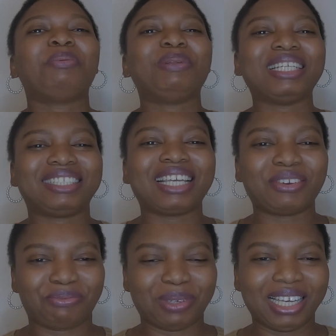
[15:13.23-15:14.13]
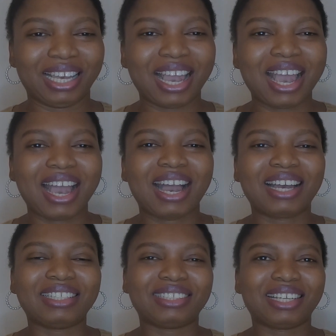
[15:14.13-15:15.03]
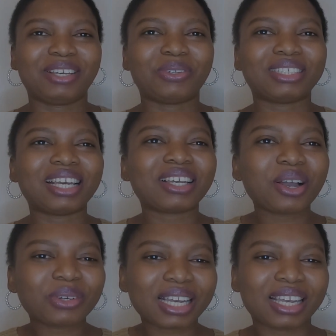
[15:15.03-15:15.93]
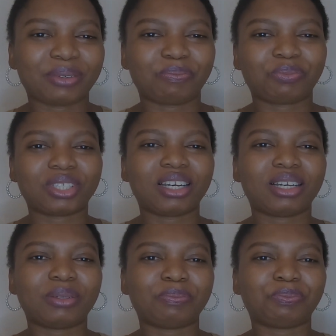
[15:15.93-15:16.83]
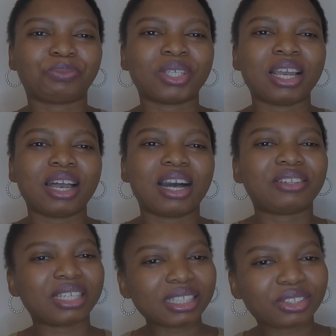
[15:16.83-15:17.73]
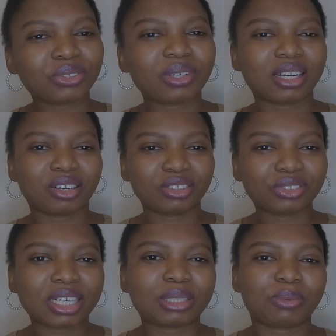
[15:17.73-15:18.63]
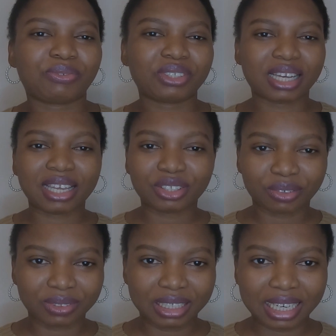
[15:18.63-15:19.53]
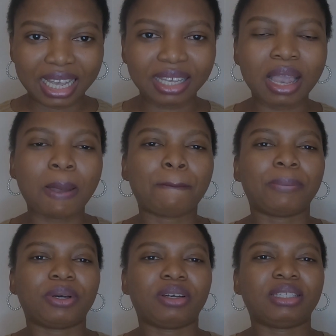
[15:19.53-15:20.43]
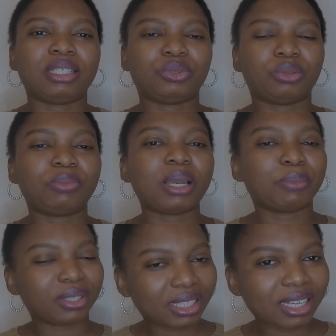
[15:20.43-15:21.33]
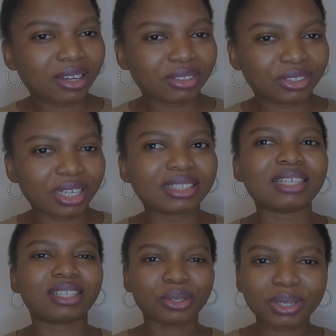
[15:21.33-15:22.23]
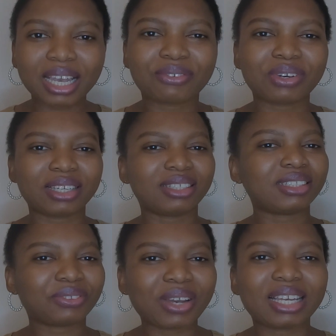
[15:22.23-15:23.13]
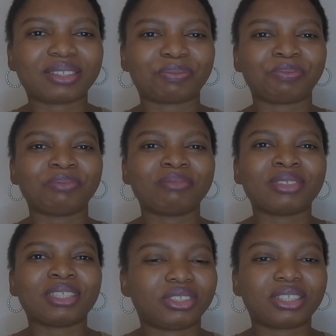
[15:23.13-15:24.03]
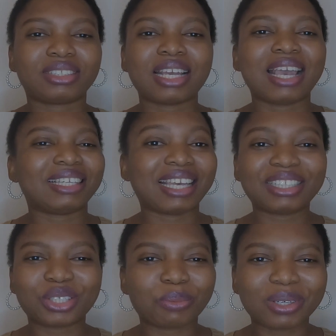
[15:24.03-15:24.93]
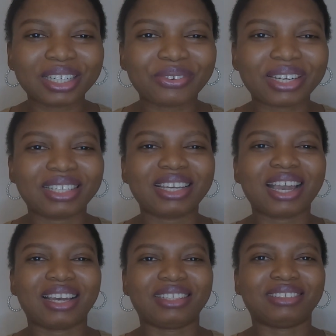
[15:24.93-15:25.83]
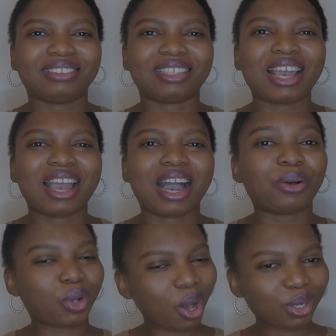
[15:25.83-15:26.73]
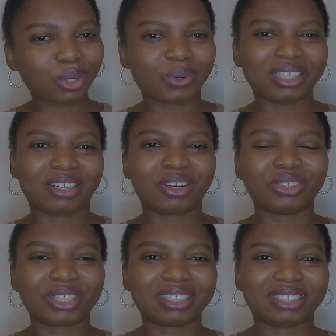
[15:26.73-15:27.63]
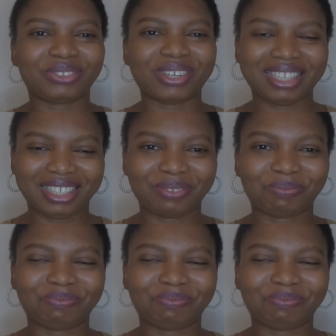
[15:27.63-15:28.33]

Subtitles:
Please give me. And he was like, okay, I'll get you a contract before the end of the day, but it will be a monthly contract. I said, okay, fine, that's fine. Just get your money ready and I'll call you when the contract is ready.